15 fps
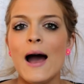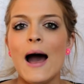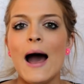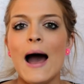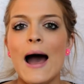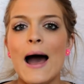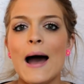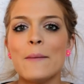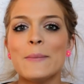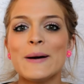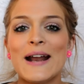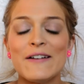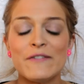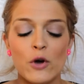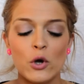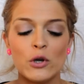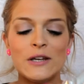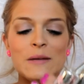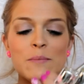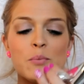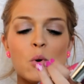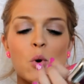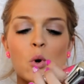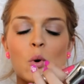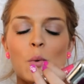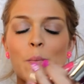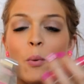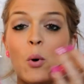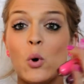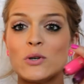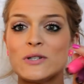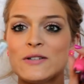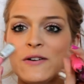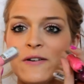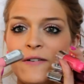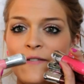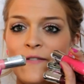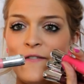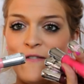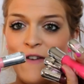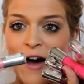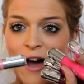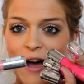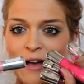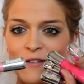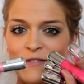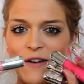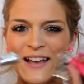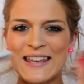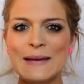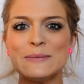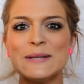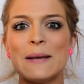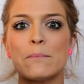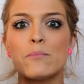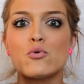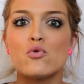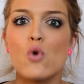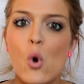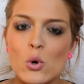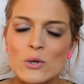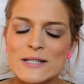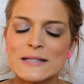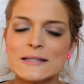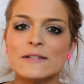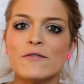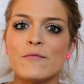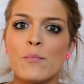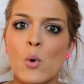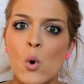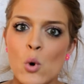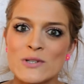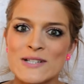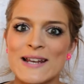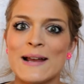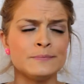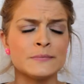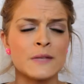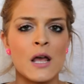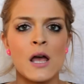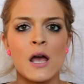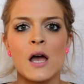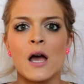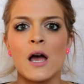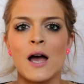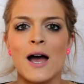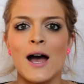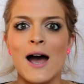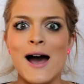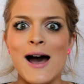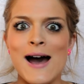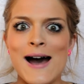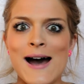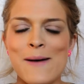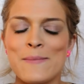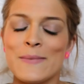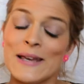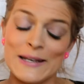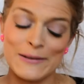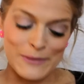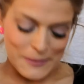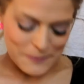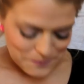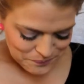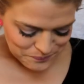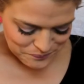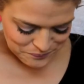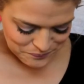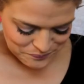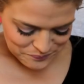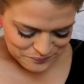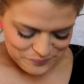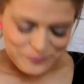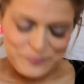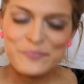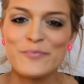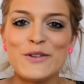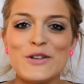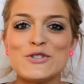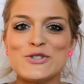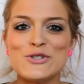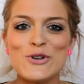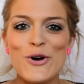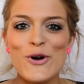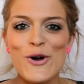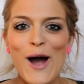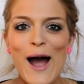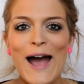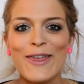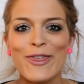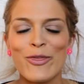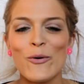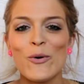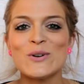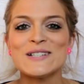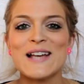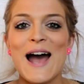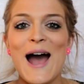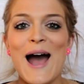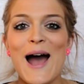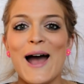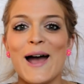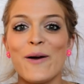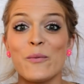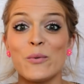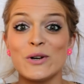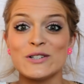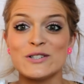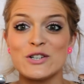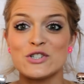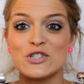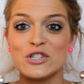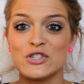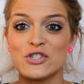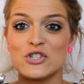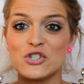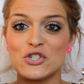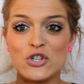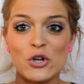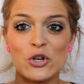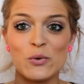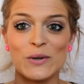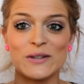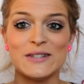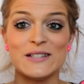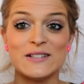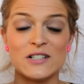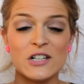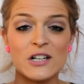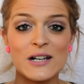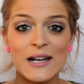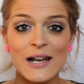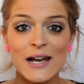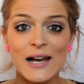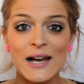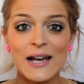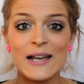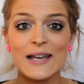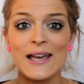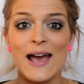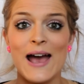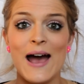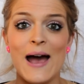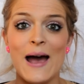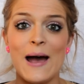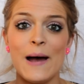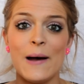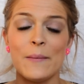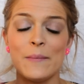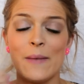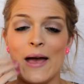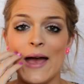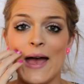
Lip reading: But I've only bought 5. I keep saying brought instead of bought. And anyway, so I thought I would just show you what these look like, and